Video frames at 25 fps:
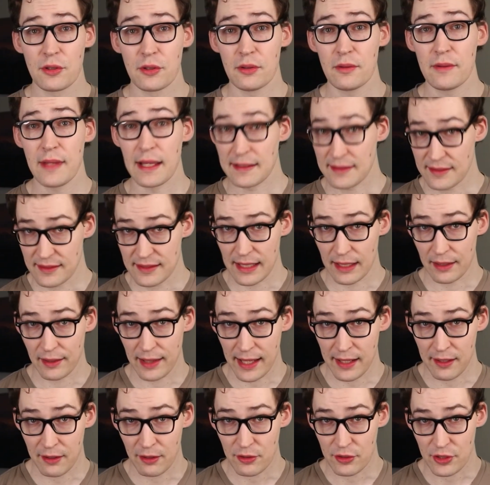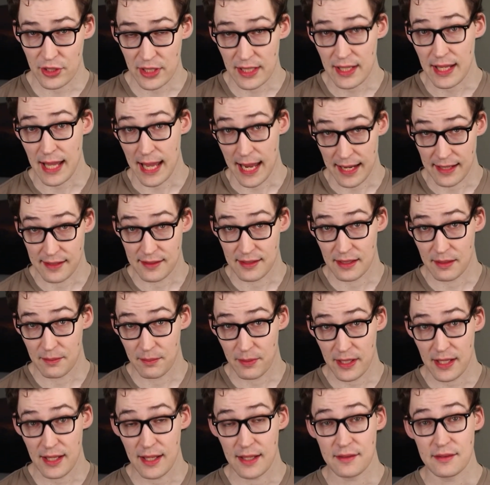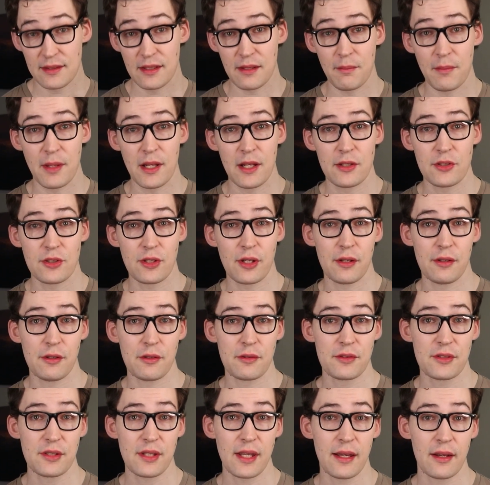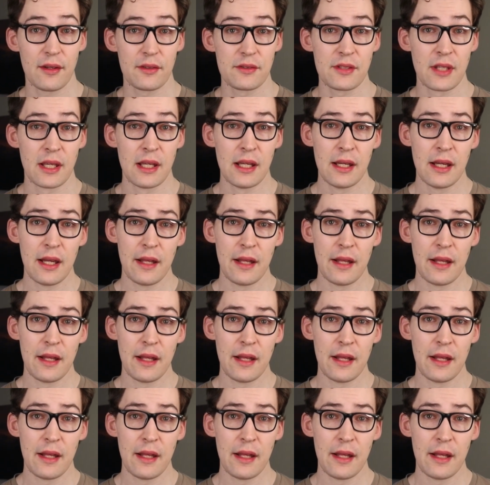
true that cell energy, ATP, is diminished in your cells,